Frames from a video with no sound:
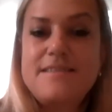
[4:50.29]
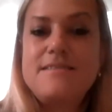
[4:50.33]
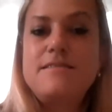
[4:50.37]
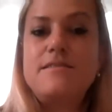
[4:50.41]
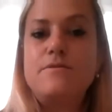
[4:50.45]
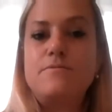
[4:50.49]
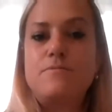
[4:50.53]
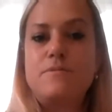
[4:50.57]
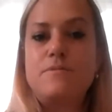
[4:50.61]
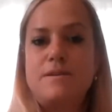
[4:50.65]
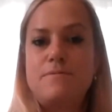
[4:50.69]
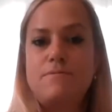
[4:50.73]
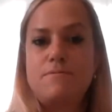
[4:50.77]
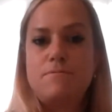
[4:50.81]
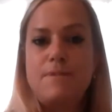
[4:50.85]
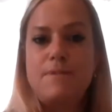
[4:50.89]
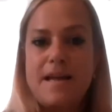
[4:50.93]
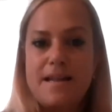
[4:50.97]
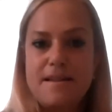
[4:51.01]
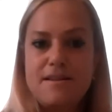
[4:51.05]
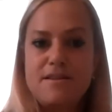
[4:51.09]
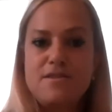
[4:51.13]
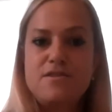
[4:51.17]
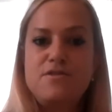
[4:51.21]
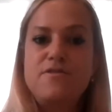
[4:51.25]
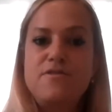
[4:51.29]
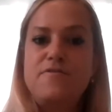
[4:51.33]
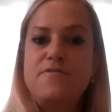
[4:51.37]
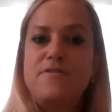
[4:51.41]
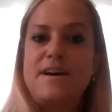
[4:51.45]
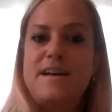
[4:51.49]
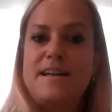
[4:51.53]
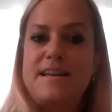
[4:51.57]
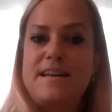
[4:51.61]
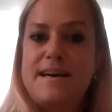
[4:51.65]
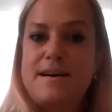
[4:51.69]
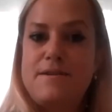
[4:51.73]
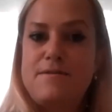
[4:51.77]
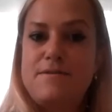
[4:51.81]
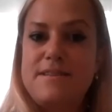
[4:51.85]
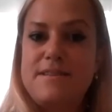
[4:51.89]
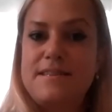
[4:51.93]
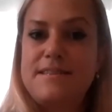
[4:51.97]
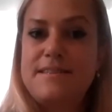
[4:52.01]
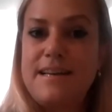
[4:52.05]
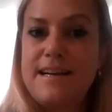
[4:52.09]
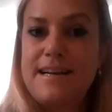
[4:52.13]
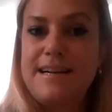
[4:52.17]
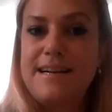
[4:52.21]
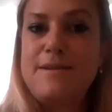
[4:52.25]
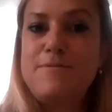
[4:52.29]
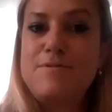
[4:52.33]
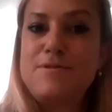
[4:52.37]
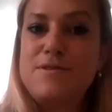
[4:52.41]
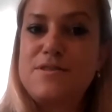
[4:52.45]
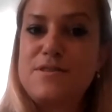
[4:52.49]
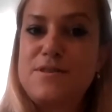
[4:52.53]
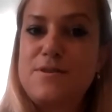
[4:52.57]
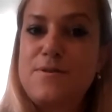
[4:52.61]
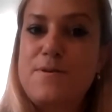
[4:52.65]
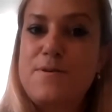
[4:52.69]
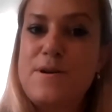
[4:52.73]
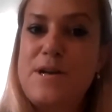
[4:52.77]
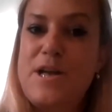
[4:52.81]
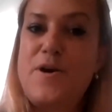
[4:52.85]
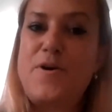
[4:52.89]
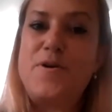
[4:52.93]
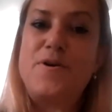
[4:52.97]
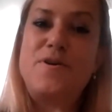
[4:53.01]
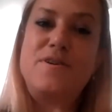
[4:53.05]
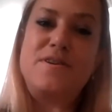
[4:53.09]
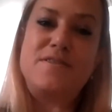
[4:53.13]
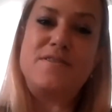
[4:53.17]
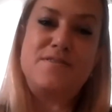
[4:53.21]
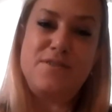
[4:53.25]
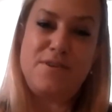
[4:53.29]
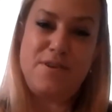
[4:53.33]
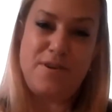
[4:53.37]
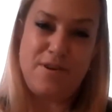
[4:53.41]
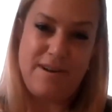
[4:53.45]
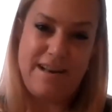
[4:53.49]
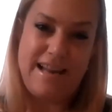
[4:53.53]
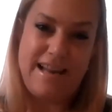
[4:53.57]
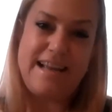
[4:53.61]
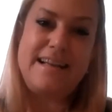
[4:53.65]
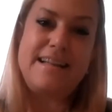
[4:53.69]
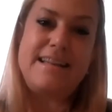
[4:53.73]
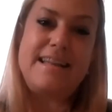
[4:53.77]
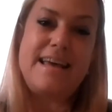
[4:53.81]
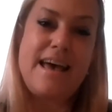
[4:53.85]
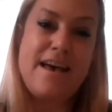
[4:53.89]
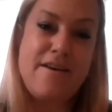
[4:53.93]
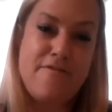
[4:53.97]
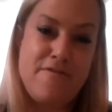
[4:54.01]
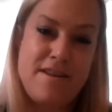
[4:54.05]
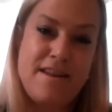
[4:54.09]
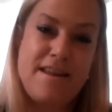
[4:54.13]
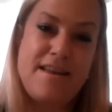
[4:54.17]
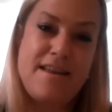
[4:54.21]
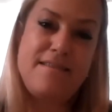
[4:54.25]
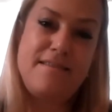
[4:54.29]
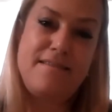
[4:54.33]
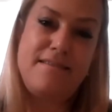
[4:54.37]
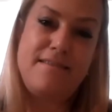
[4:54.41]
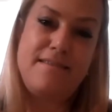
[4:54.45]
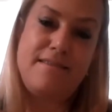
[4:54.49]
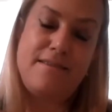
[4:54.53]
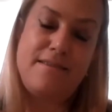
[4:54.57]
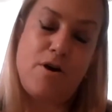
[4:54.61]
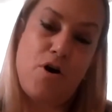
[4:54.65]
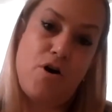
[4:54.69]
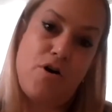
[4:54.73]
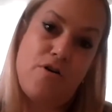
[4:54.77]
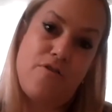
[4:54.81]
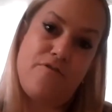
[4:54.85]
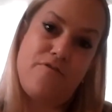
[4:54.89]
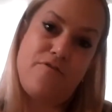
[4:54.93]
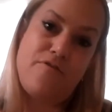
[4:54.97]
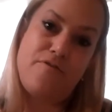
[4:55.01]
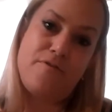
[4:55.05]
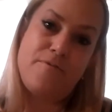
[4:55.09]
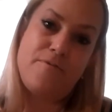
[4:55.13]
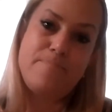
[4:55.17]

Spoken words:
So we went to find out exactly what's going on and to collect evidence of,